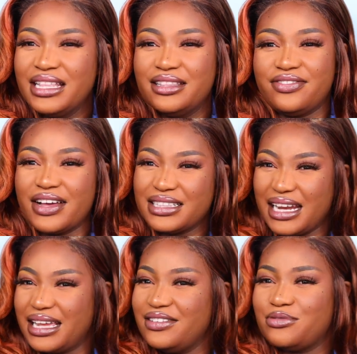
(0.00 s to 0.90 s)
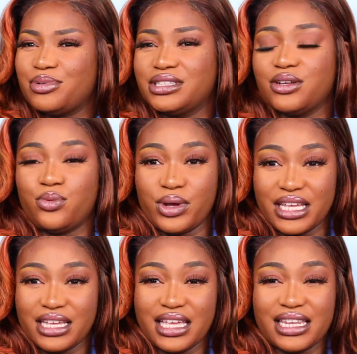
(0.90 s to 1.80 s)
The fact that I even put the
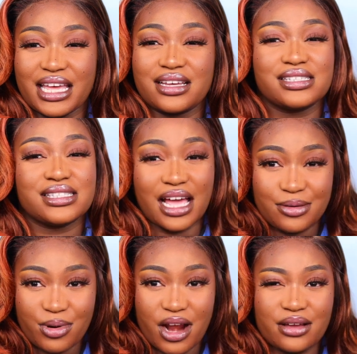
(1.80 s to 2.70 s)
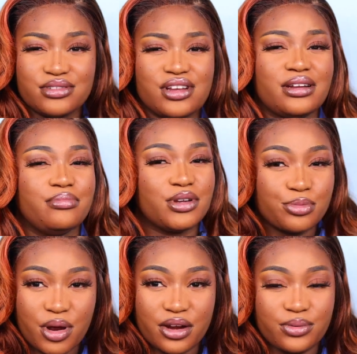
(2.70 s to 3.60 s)
wig in like a side part, I was trying the middle
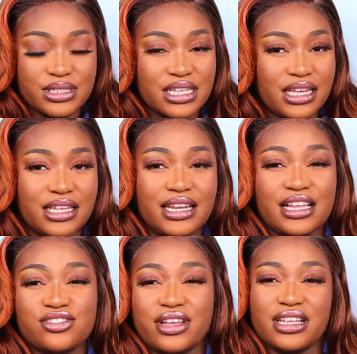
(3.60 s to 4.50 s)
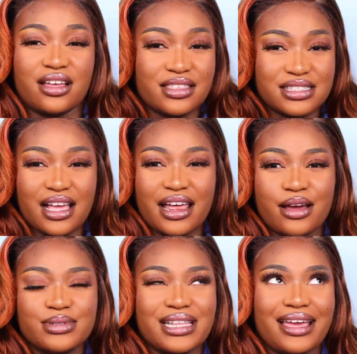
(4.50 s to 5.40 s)
part, it wasn't hitting. I tried the other side.
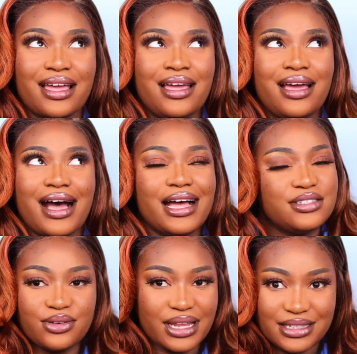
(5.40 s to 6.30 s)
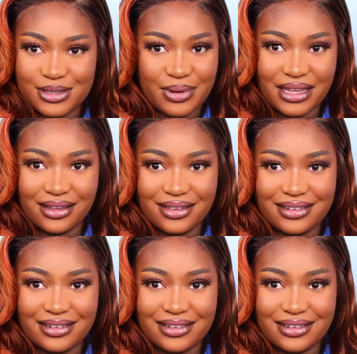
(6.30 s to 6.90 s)
I was like, I don't like this wig.